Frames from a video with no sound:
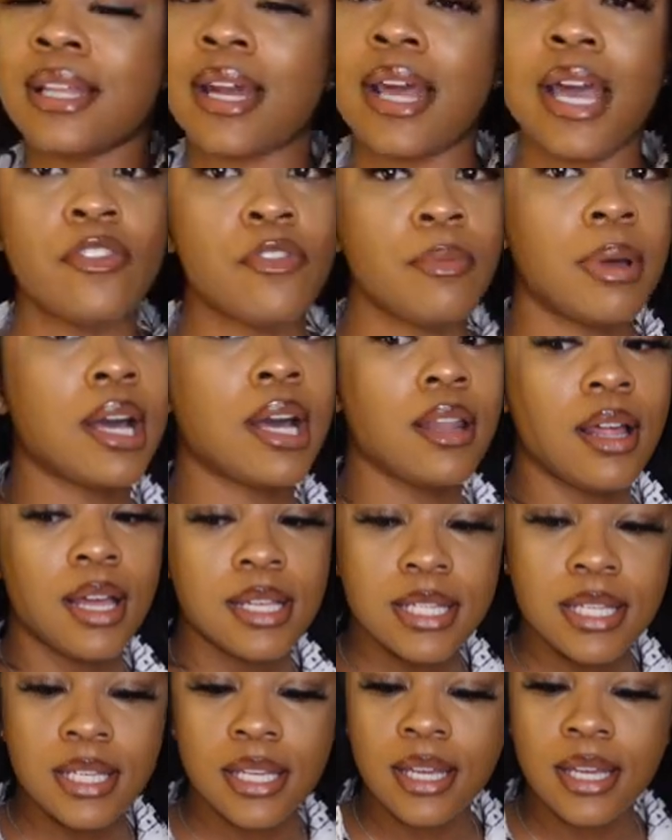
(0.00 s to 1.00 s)
that I have in my
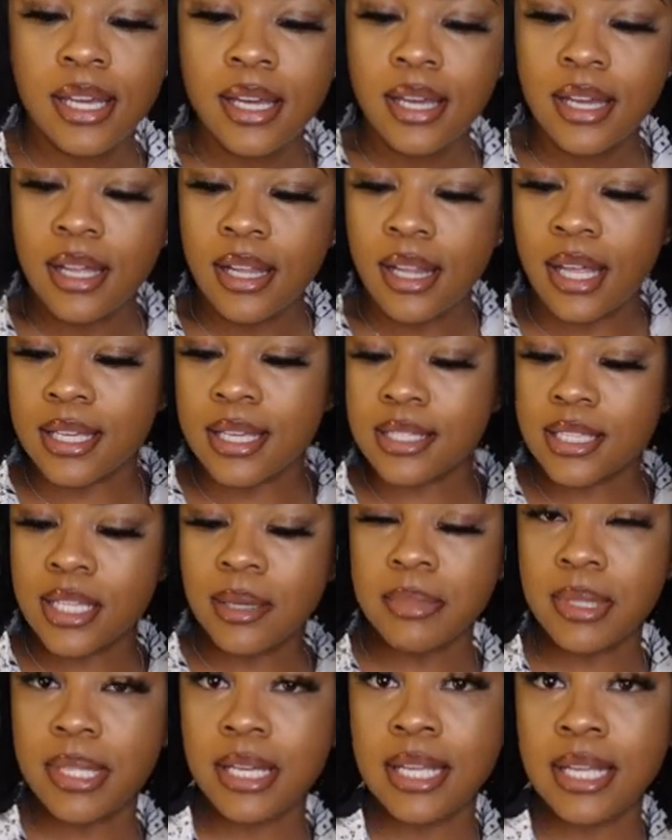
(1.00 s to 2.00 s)
closet. Like
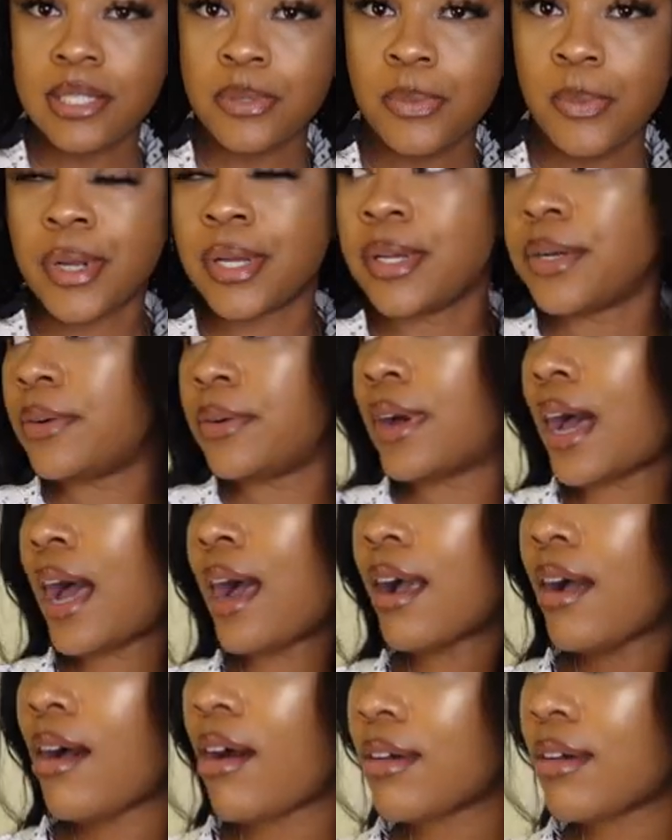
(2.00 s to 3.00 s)
something that's real. I
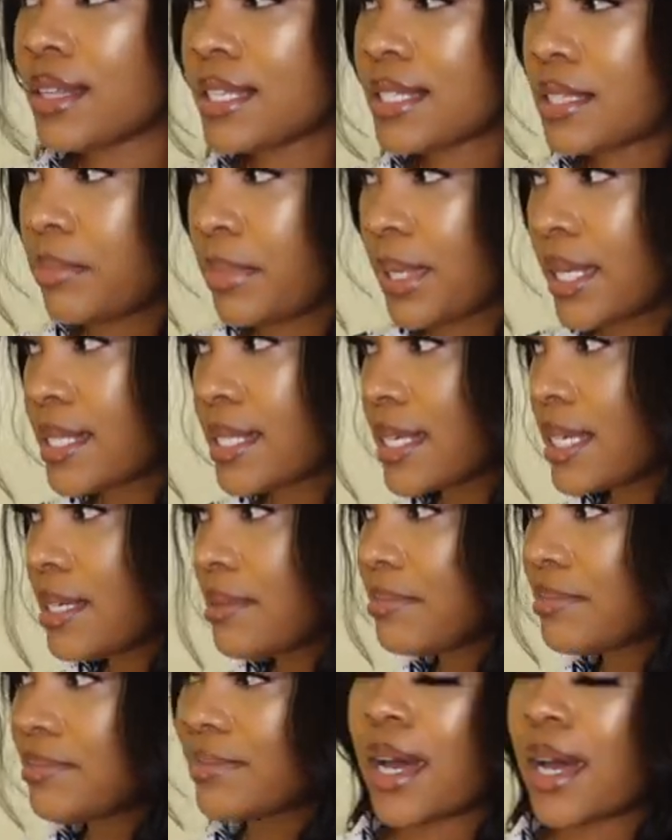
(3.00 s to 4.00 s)
call this
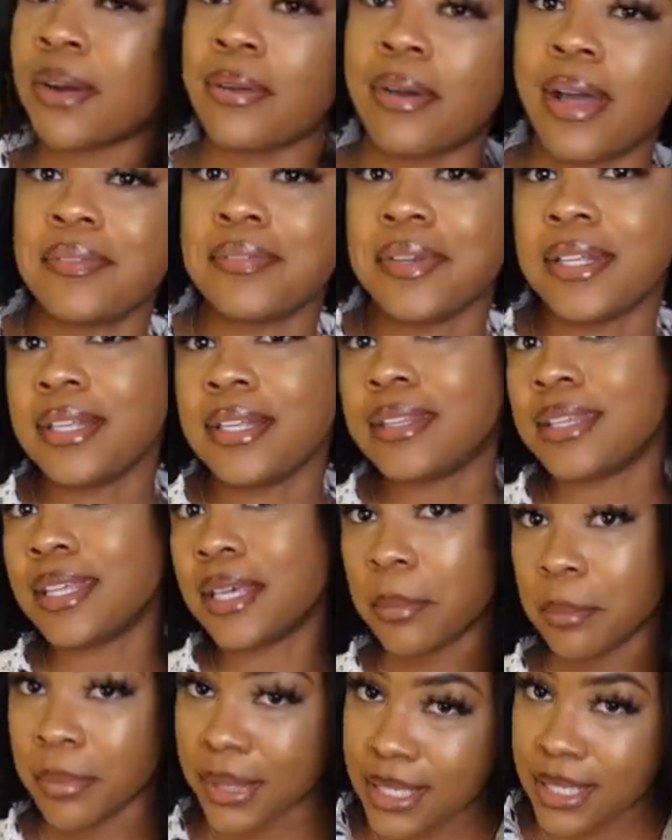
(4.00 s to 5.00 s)
busy. I don't have
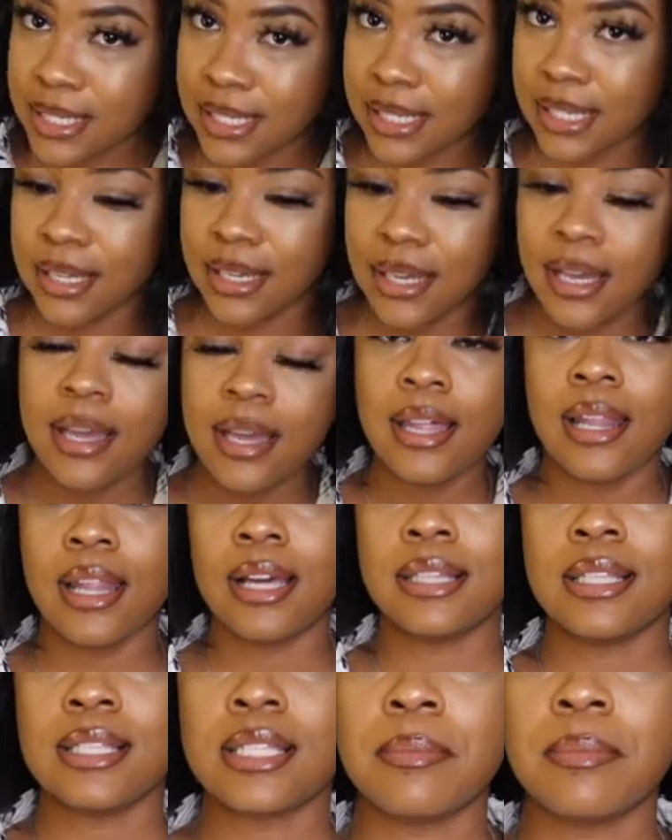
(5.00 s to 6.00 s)
anything busy like this